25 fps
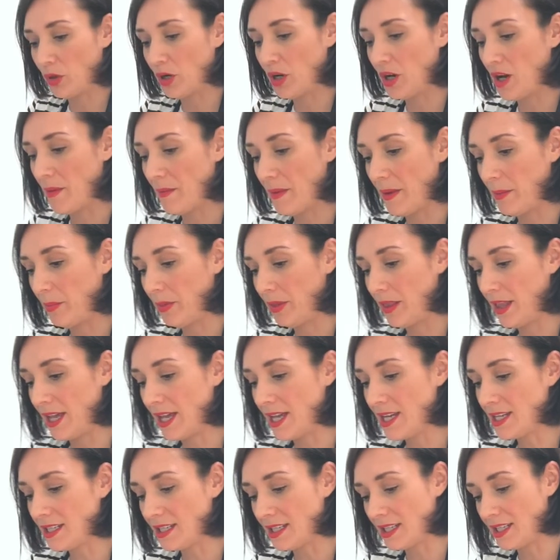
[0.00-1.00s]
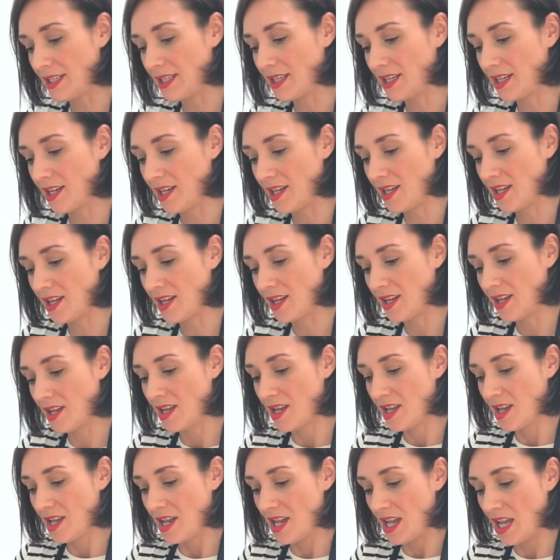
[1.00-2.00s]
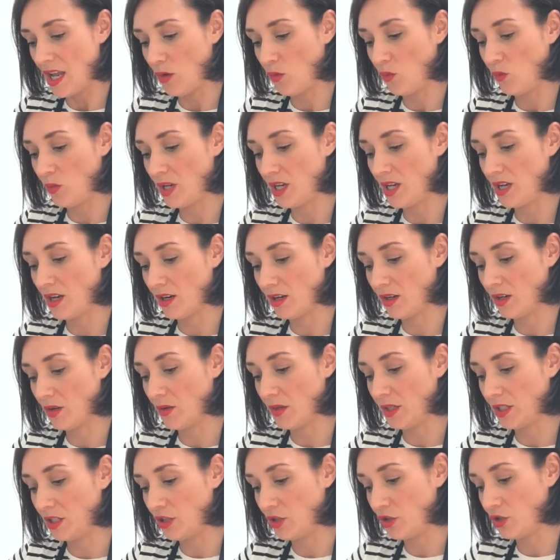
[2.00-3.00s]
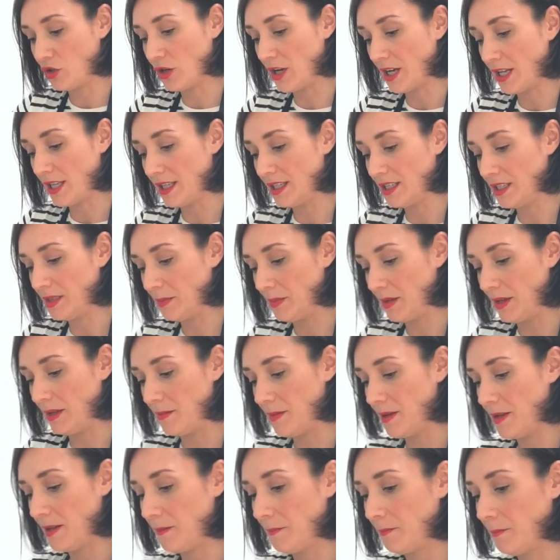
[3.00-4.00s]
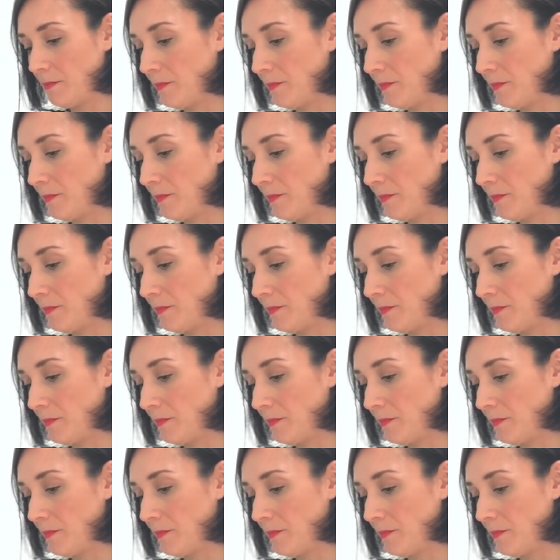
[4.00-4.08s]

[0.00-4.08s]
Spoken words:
it on my plate, and we are going to try this baby.